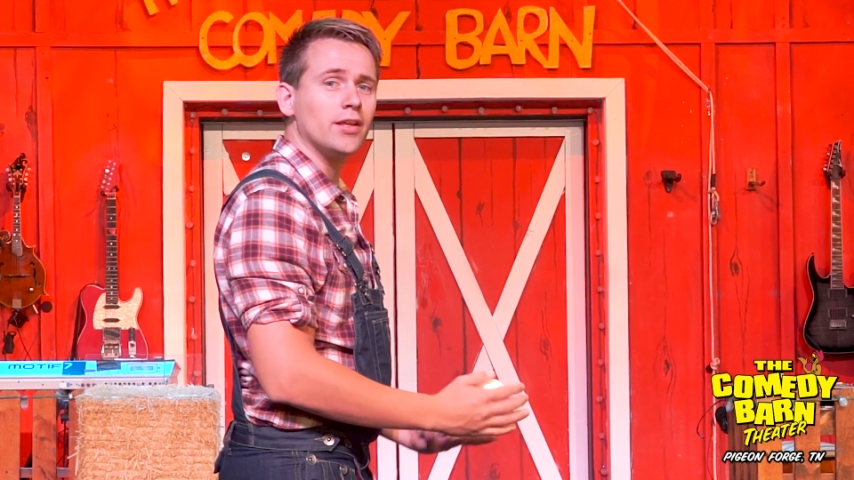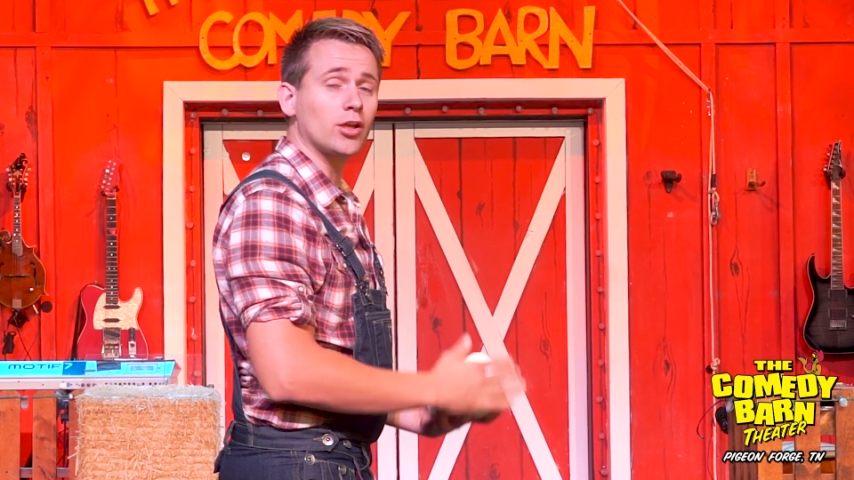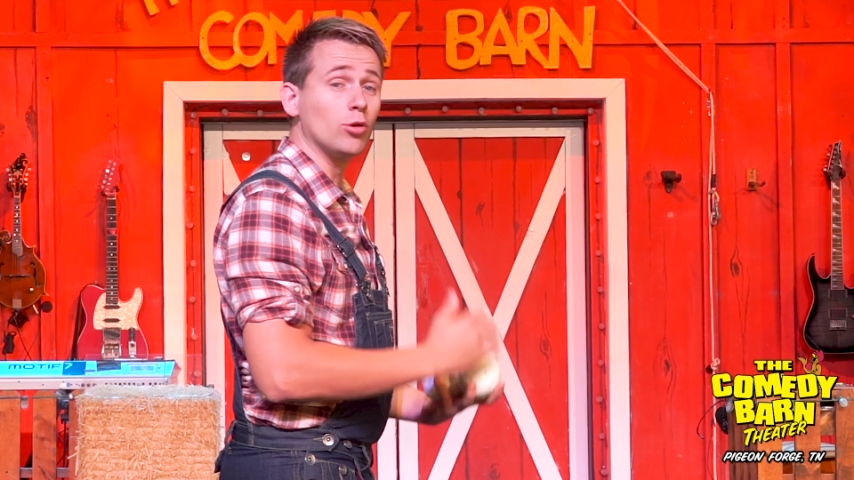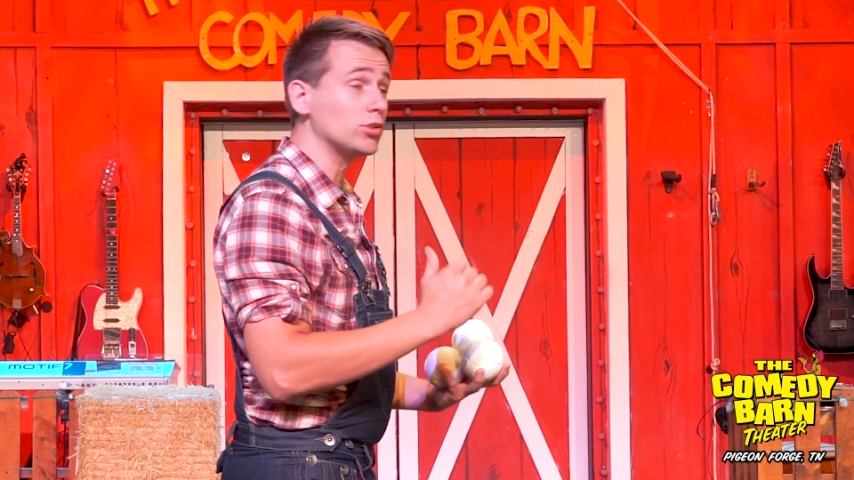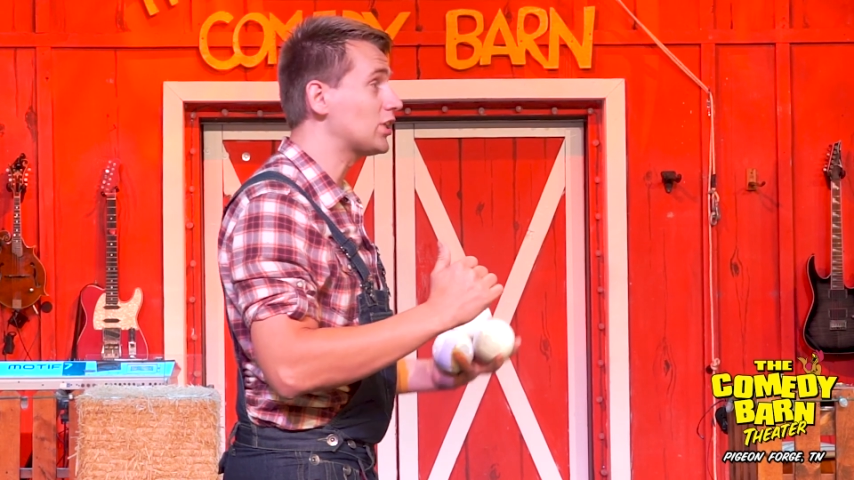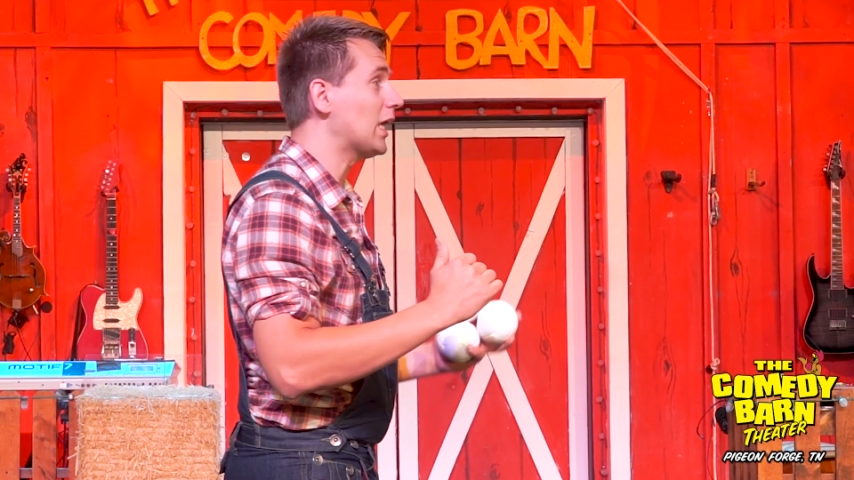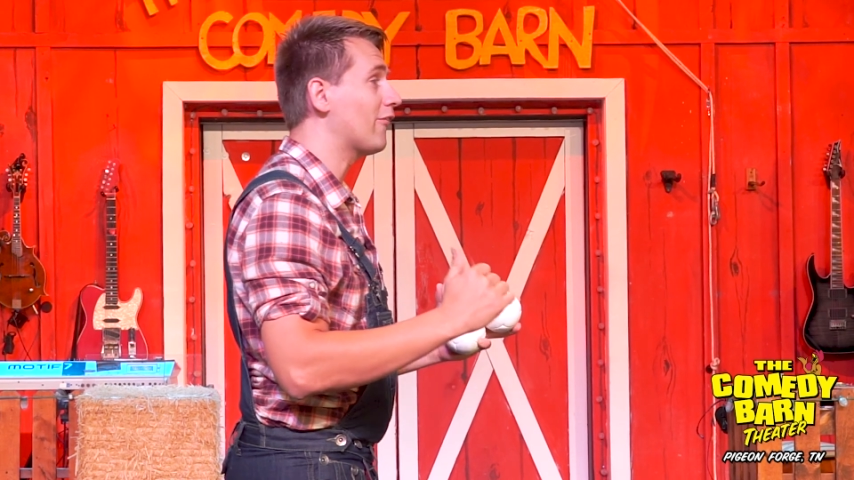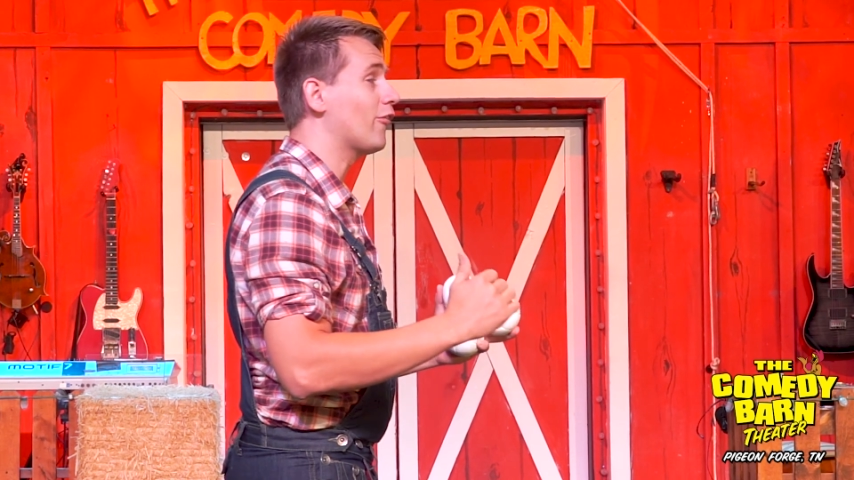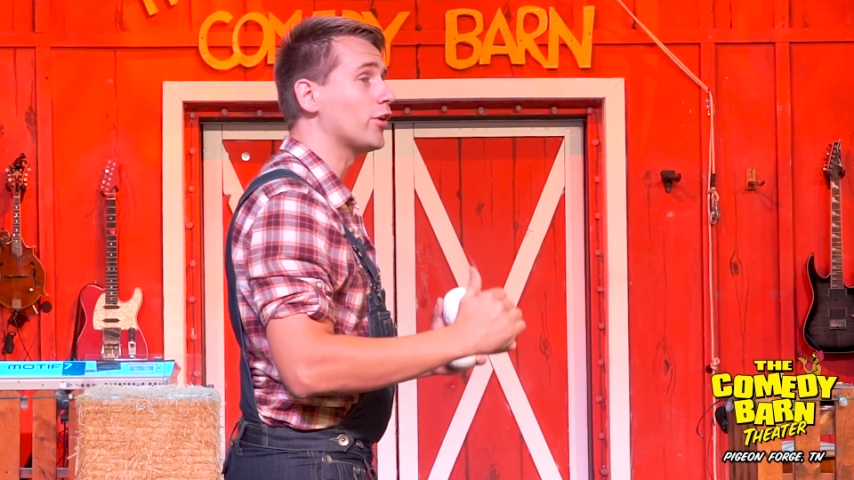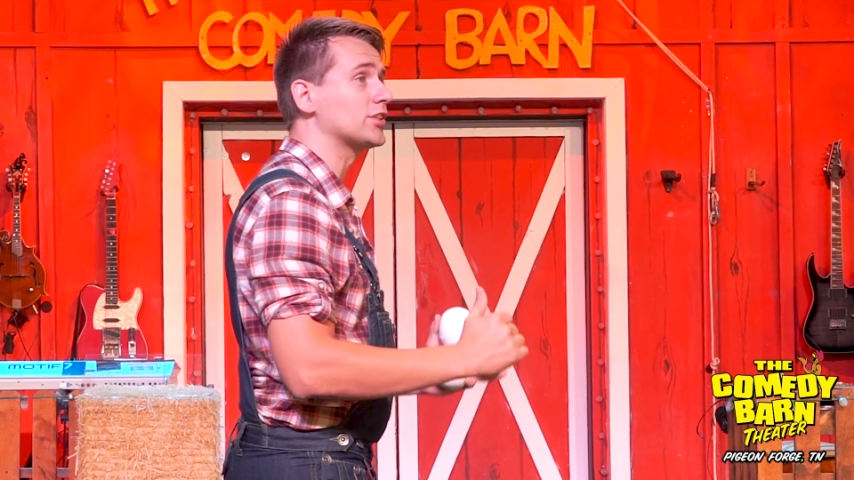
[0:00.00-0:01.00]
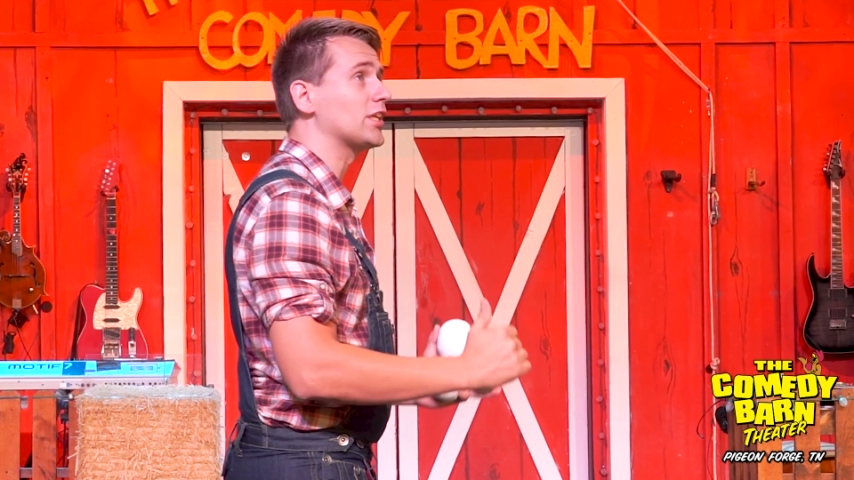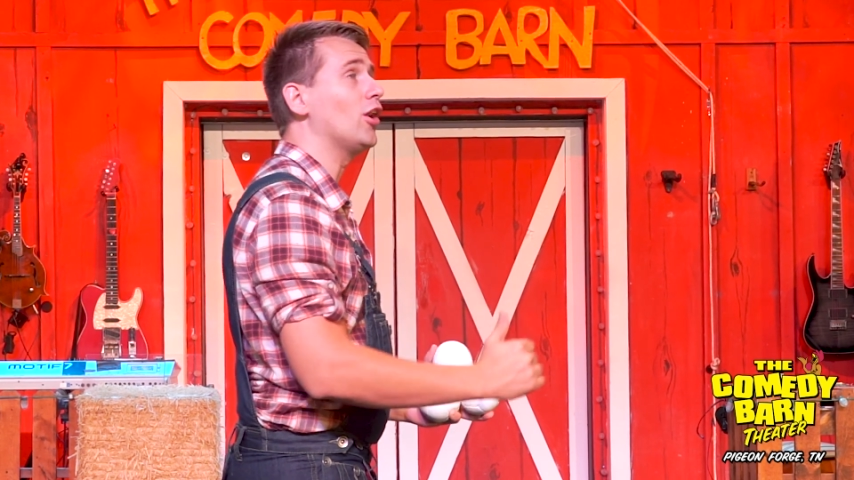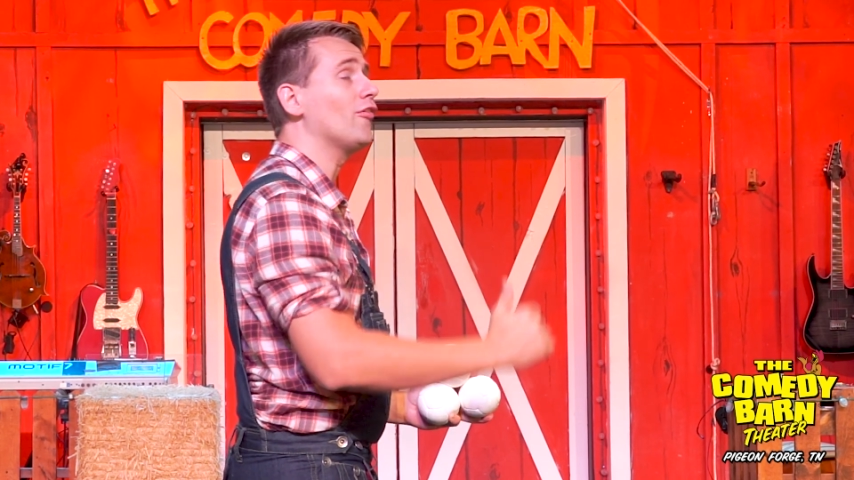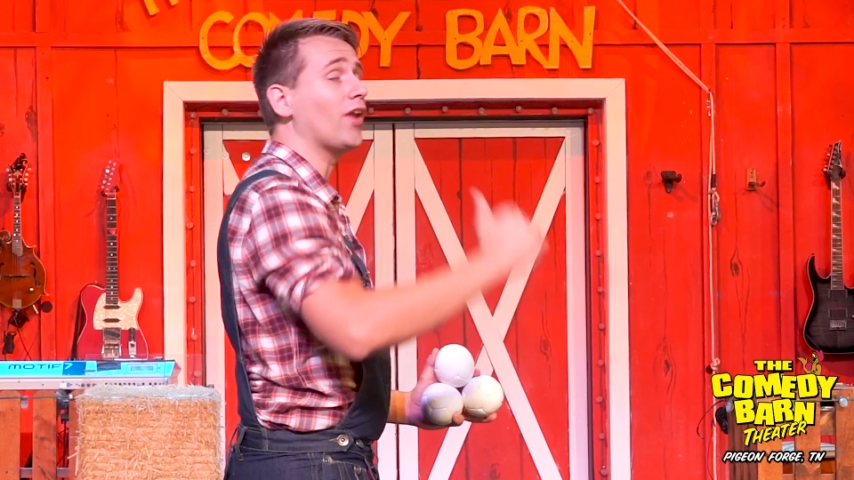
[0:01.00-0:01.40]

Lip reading: You can almost think for yourself,